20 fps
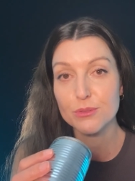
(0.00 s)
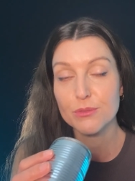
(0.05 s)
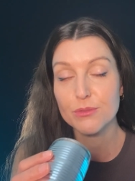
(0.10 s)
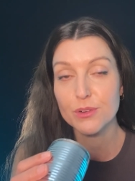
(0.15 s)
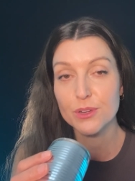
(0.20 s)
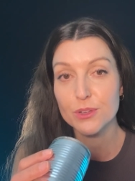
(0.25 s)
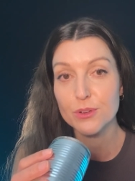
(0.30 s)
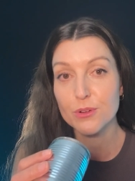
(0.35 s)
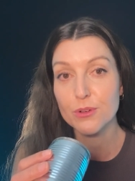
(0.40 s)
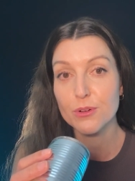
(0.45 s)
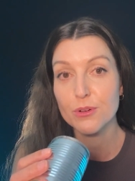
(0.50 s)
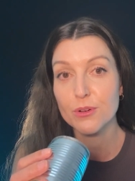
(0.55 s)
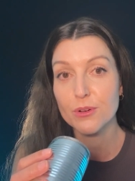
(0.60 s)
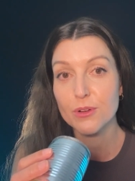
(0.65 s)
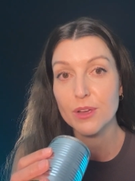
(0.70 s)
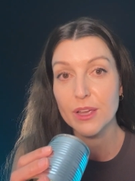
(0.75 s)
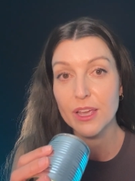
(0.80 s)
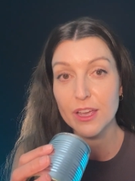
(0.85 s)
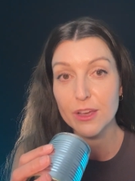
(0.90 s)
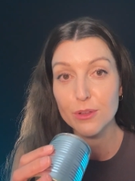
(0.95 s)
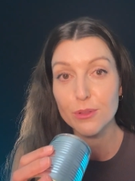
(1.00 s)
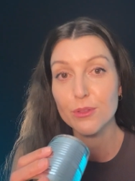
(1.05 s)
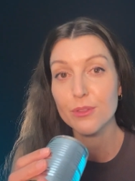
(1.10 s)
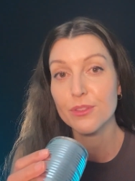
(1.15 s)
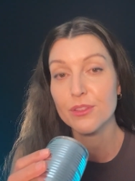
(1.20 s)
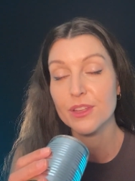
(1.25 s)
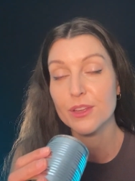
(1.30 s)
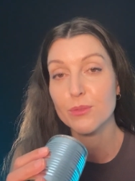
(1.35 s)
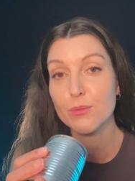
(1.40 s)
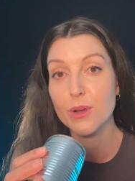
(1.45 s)
for your
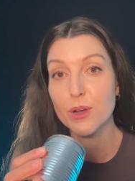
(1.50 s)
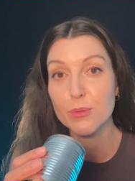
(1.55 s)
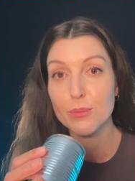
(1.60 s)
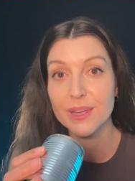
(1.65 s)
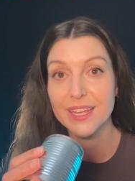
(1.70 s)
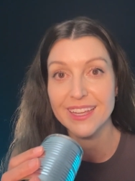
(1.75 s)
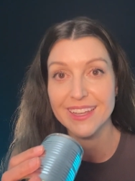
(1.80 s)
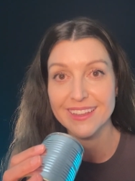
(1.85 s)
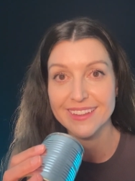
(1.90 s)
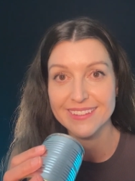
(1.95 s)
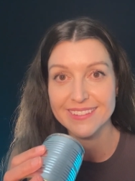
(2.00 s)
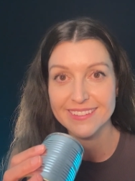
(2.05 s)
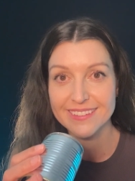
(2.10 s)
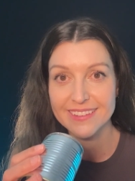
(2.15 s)
health and well-being.